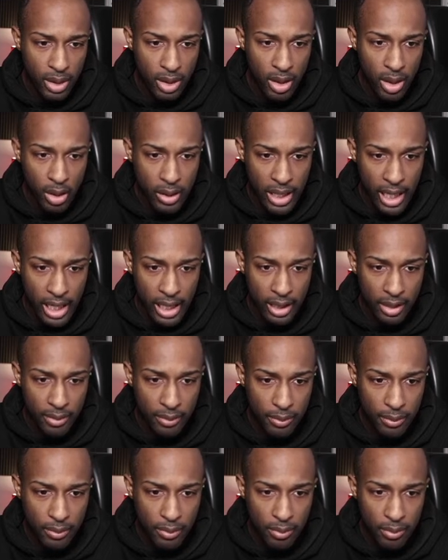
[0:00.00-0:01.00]
Okay.
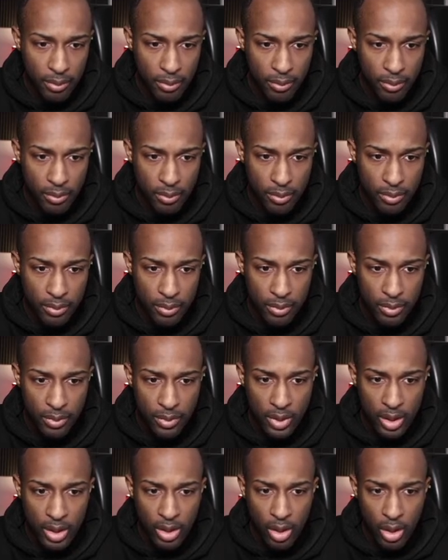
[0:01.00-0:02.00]

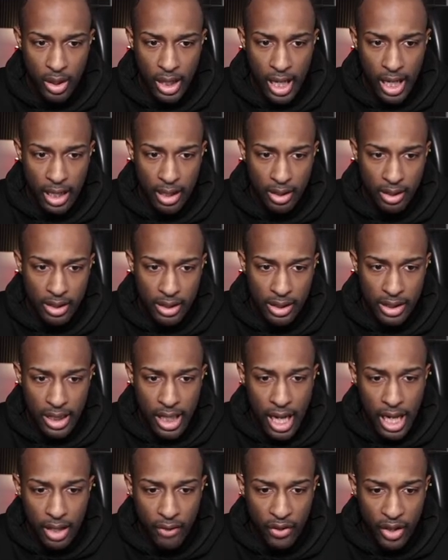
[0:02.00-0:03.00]
Okay, get
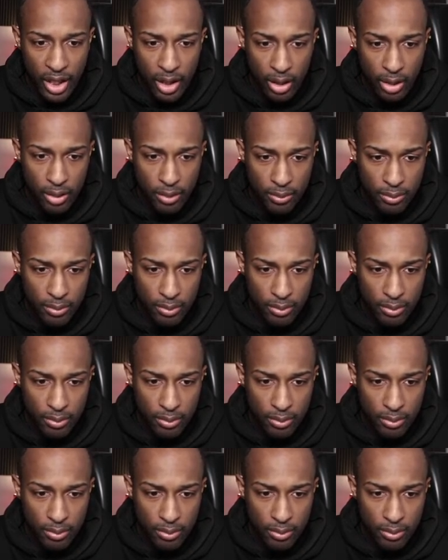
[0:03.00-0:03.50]
out of here.